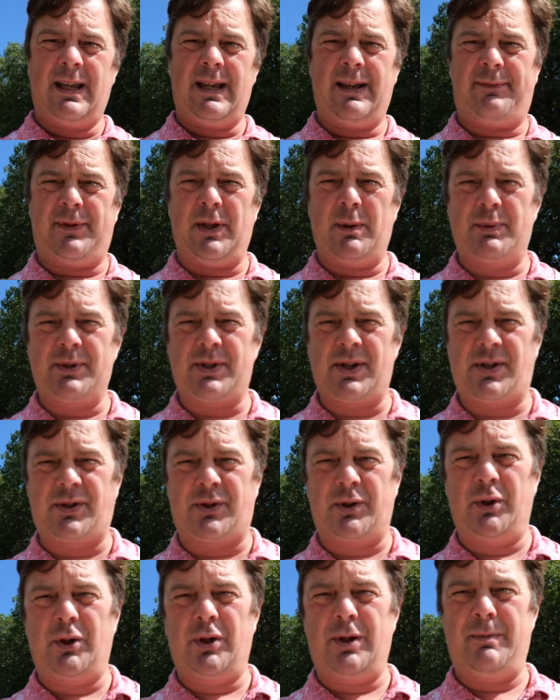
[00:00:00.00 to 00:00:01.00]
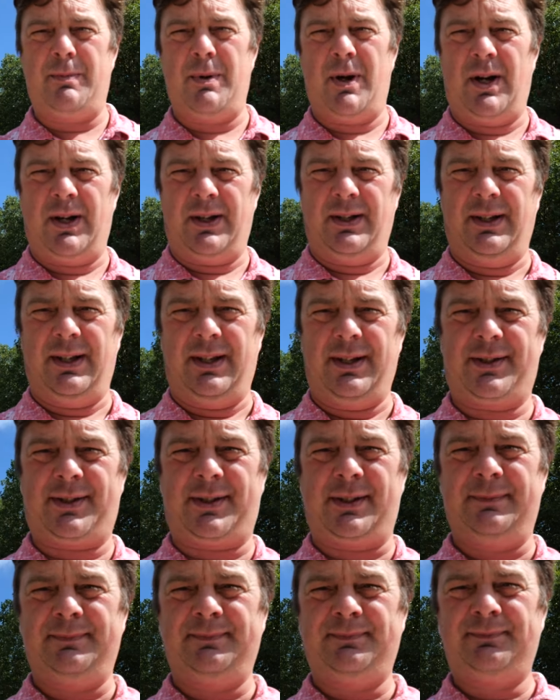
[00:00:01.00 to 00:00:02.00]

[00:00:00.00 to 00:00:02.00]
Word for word: if there was a story behind this.